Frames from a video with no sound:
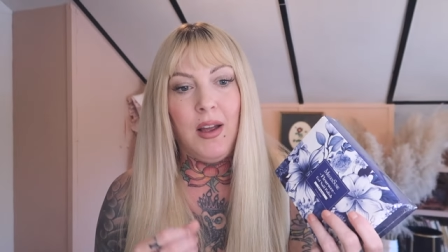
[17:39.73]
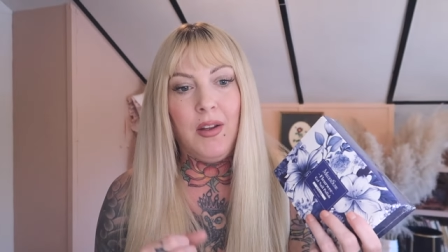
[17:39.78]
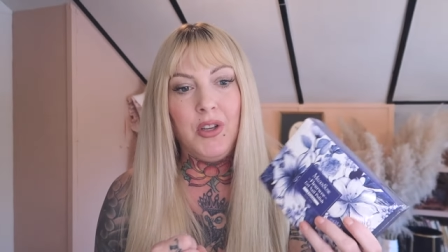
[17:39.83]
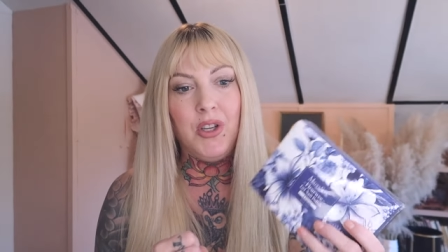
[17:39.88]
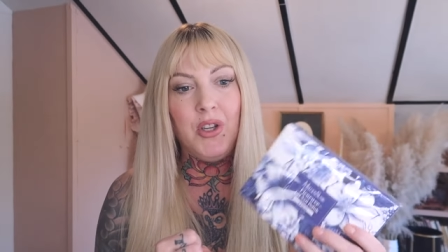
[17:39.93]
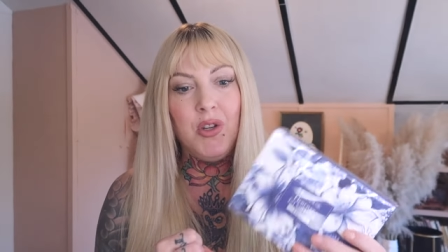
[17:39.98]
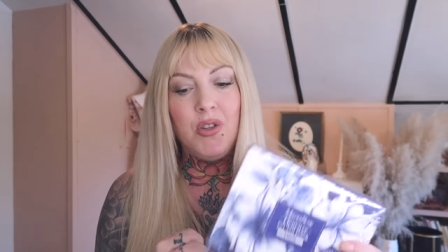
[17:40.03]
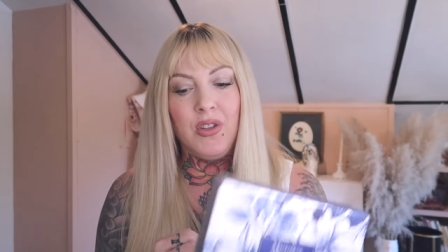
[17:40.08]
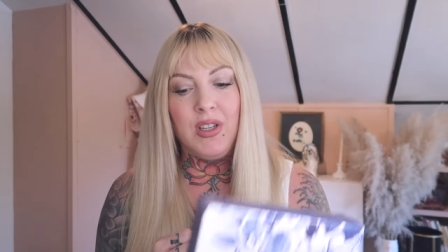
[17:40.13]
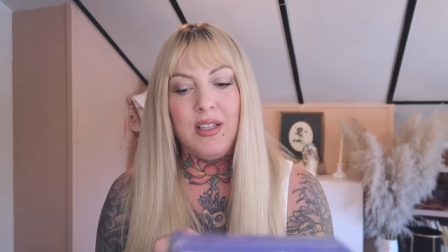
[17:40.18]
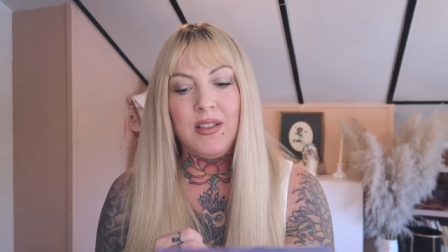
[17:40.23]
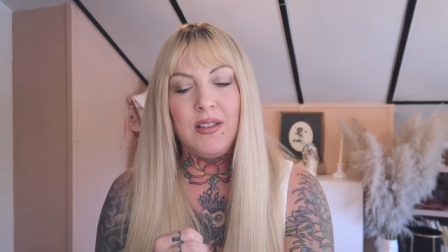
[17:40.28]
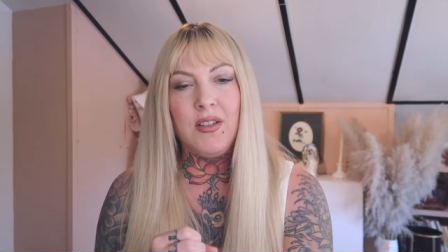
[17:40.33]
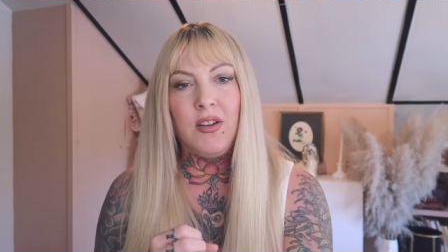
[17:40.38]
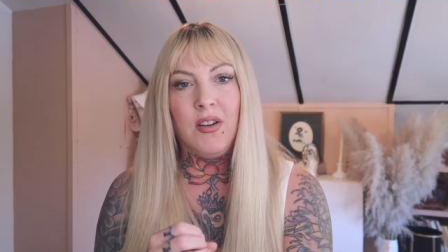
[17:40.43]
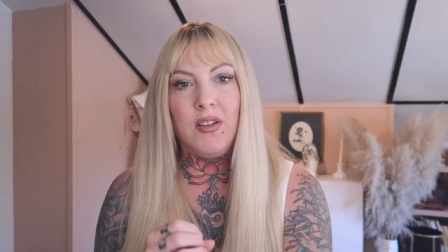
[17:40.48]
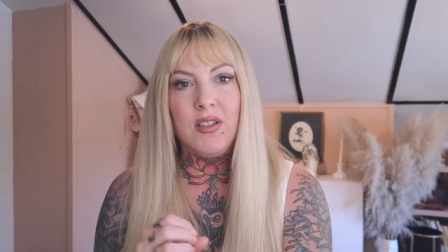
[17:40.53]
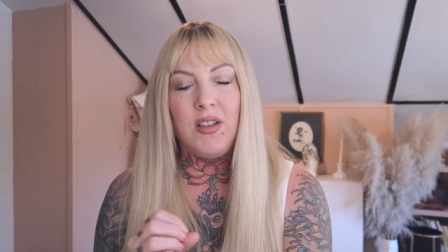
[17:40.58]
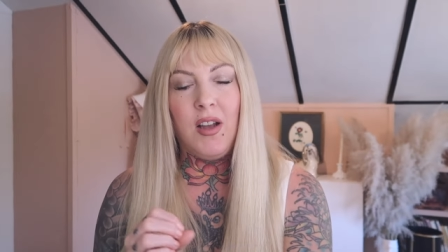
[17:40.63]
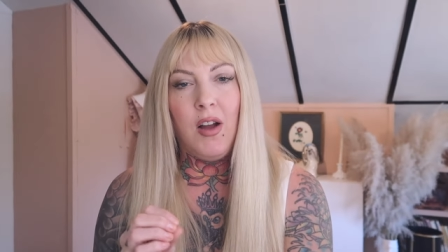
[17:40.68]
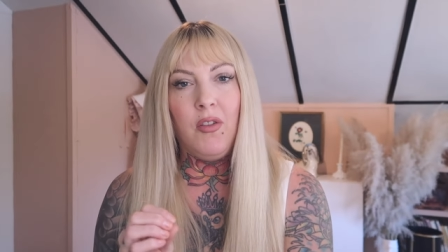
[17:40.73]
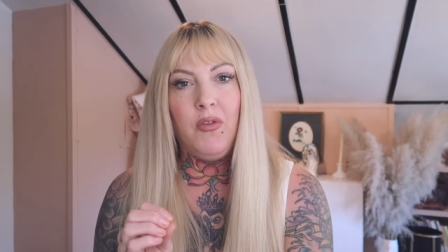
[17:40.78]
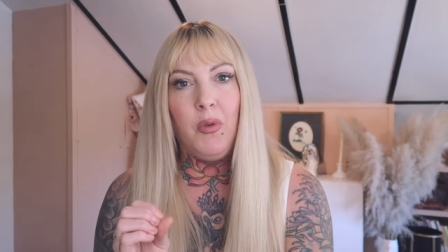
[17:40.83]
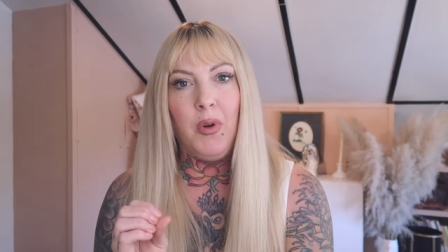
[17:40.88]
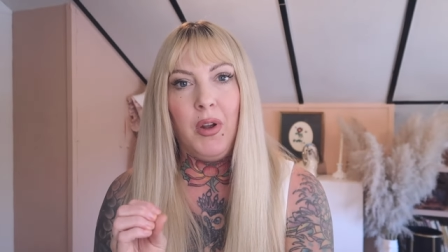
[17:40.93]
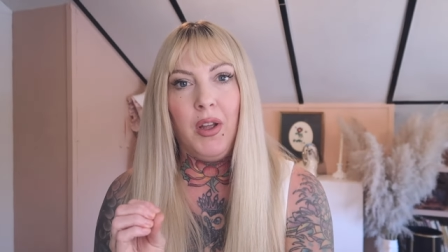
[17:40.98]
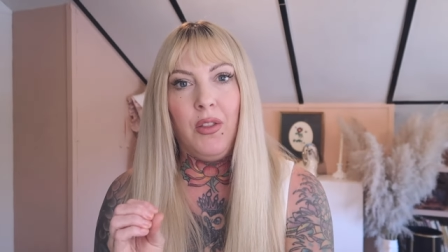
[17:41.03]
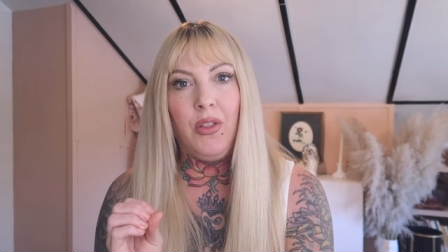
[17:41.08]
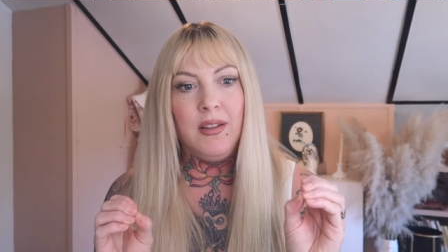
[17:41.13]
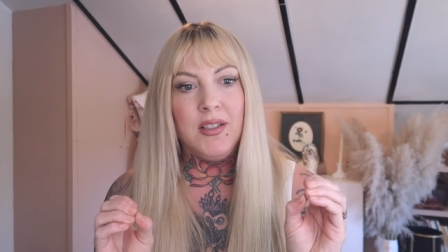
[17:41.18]
usually it starts off
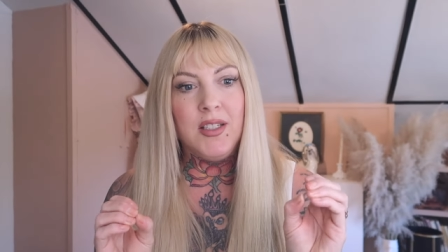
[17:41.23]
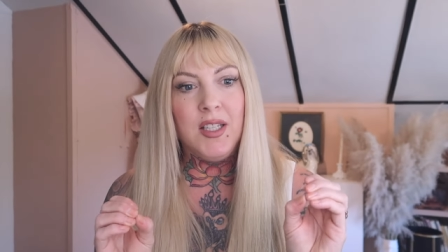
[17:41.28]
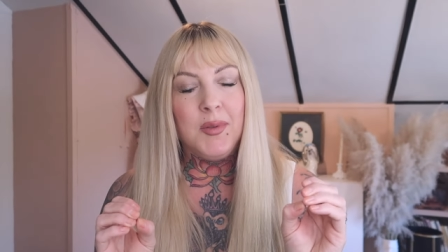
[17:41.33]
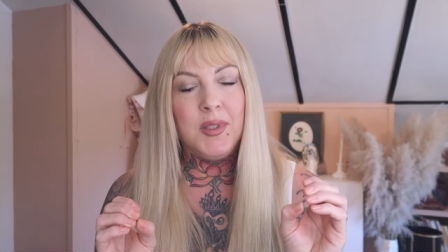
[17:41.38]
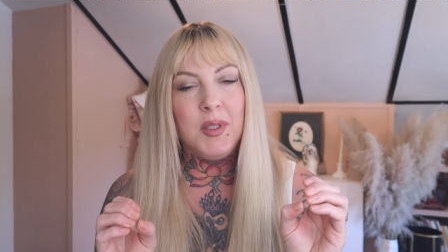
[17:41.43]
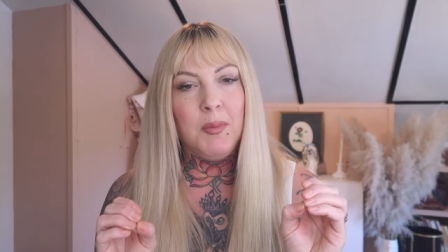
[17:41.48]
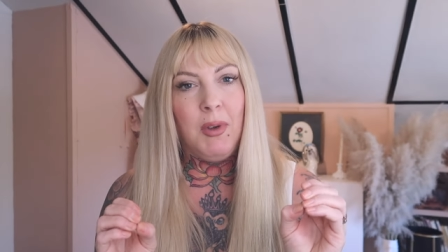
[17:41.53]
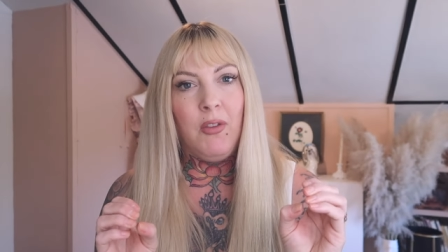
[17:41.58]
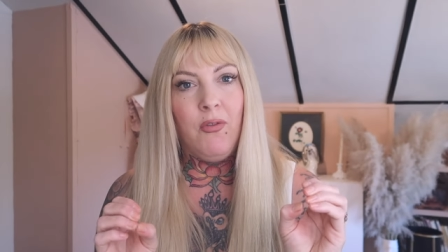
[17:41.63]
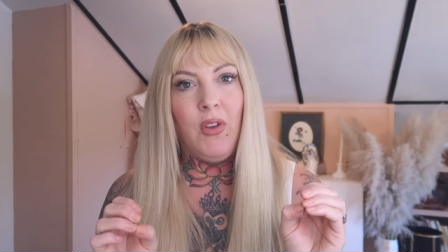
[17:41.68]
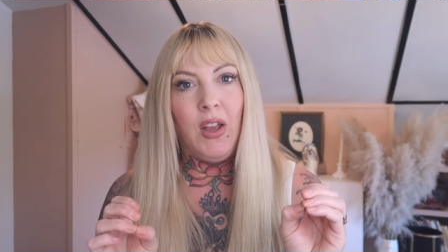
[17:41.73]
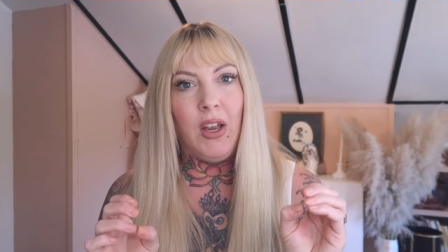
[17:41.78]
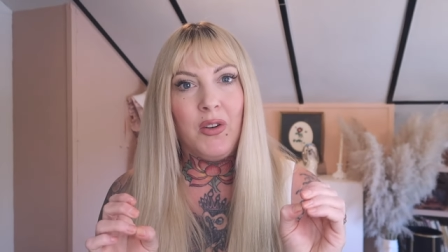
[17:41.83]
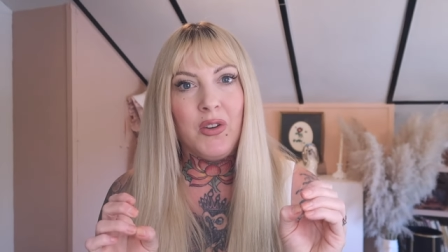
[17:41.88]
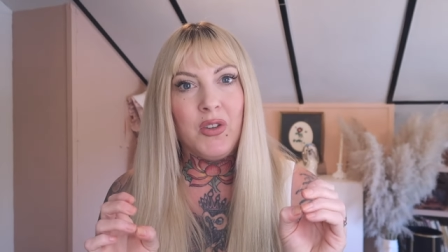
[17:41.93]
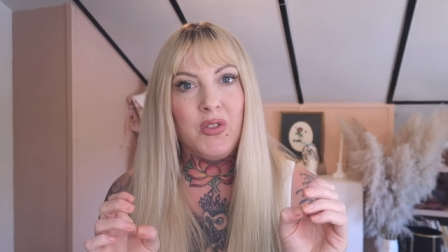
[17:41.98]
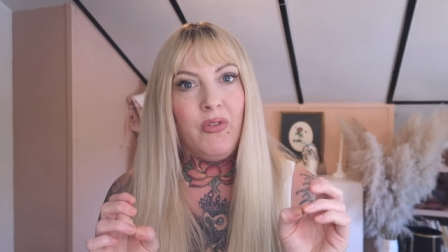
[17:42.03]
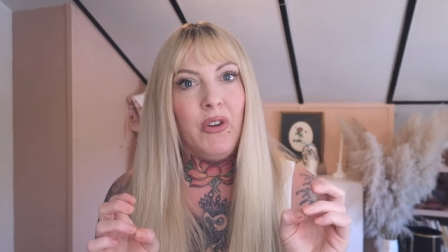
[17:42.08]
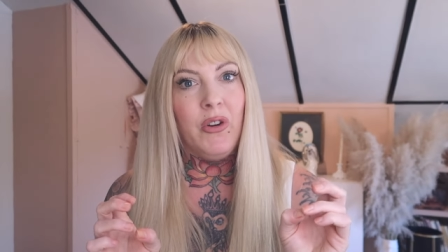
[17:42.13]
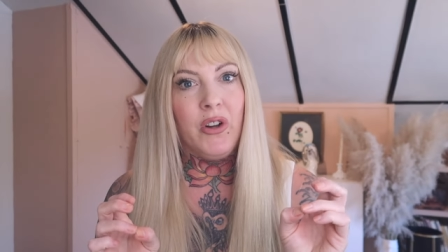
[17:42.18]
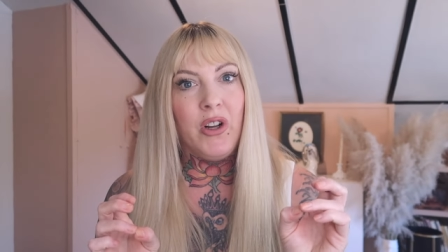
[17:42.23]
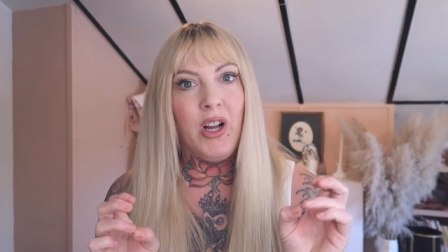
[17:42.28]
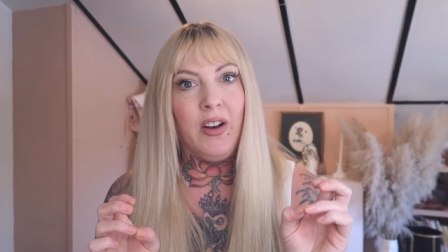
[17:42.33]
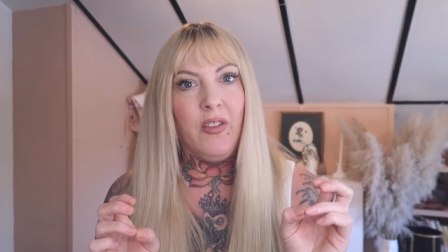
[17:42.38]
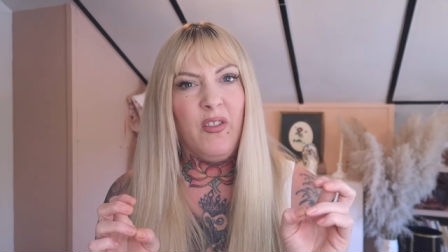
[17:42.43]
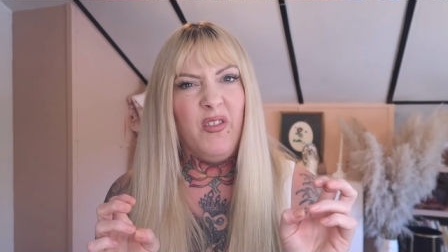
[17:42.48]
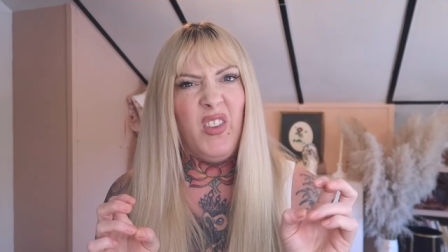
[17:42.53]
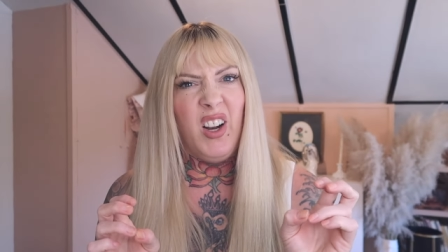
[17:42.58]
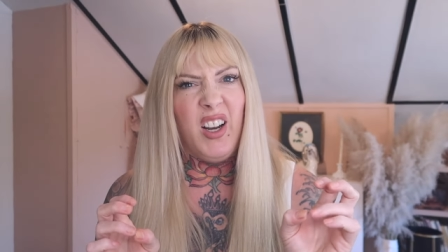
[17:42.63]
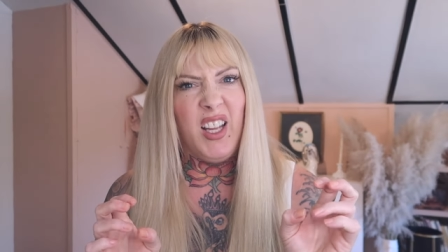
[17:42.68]
with the tips of my fingers feel kind
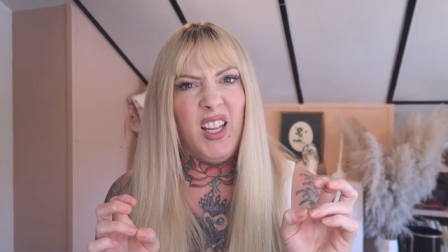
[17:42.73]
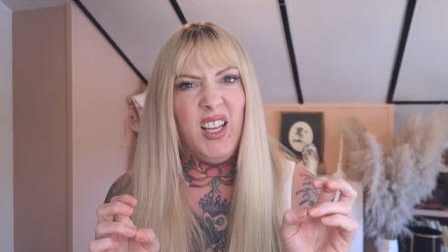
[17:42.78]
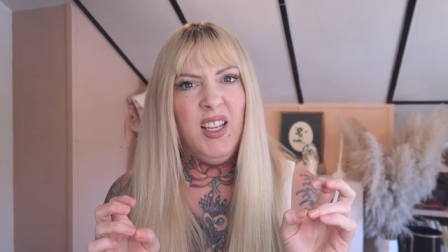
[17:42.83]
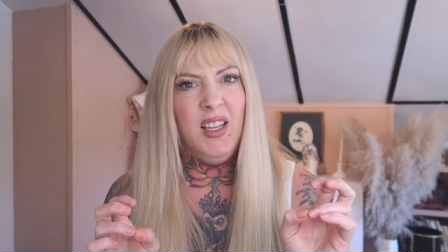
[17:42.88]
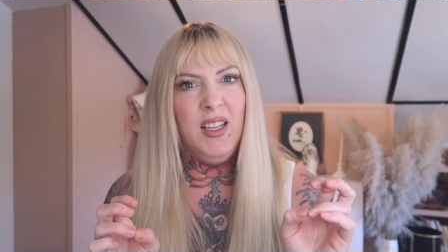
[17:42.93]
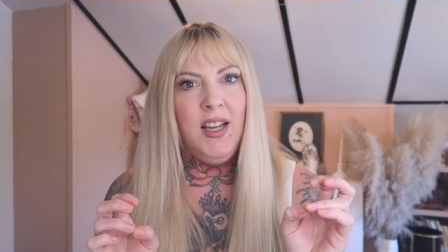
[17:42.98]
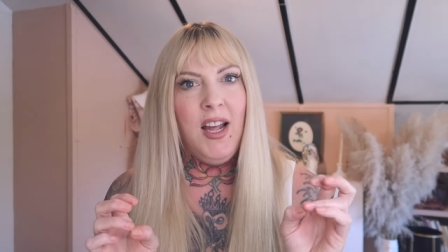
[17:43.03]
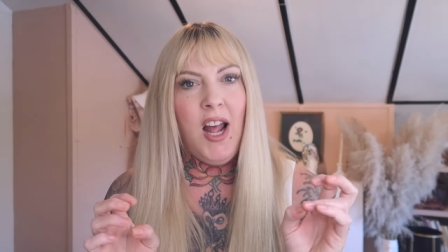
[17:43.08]
of funny